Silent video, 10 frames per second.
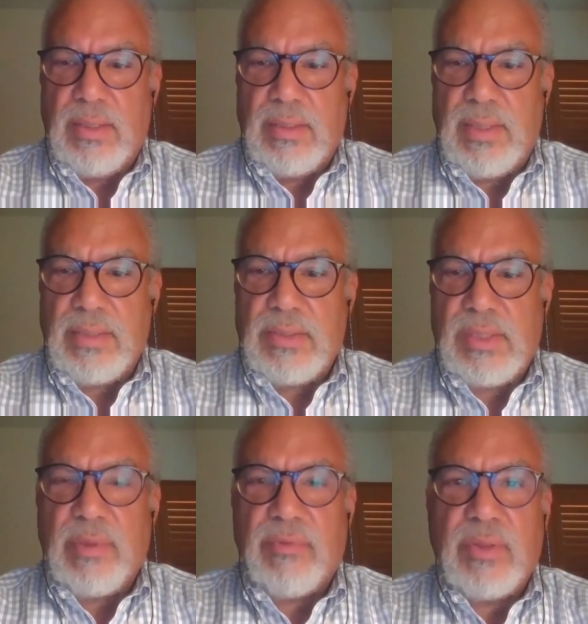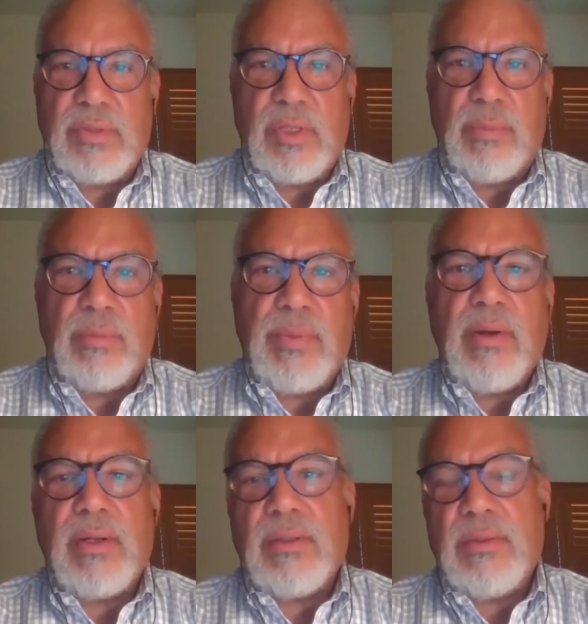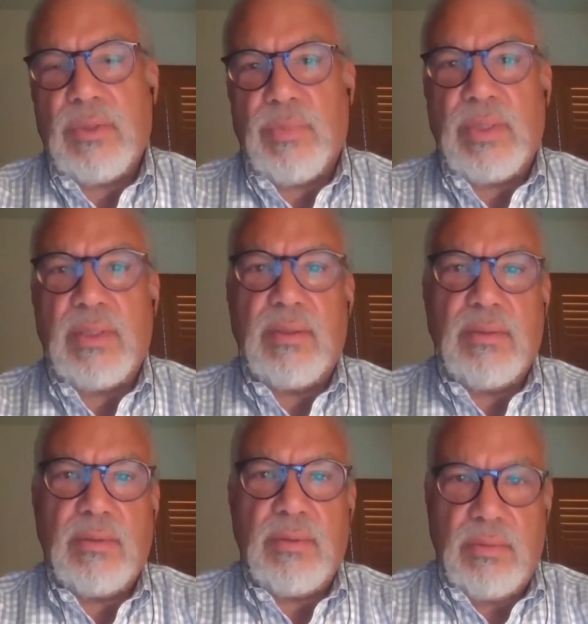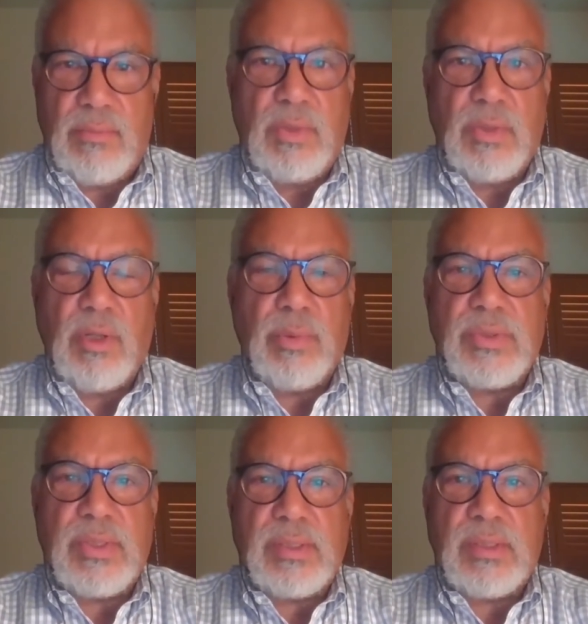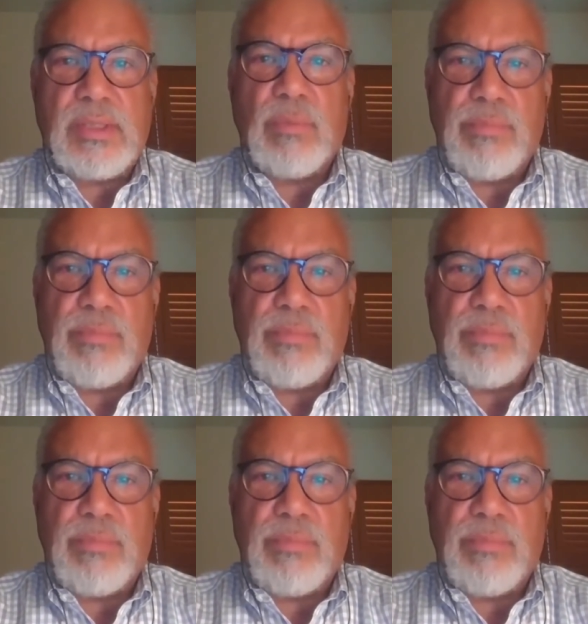not simply feel as though they're preparing to be good global citizens, to,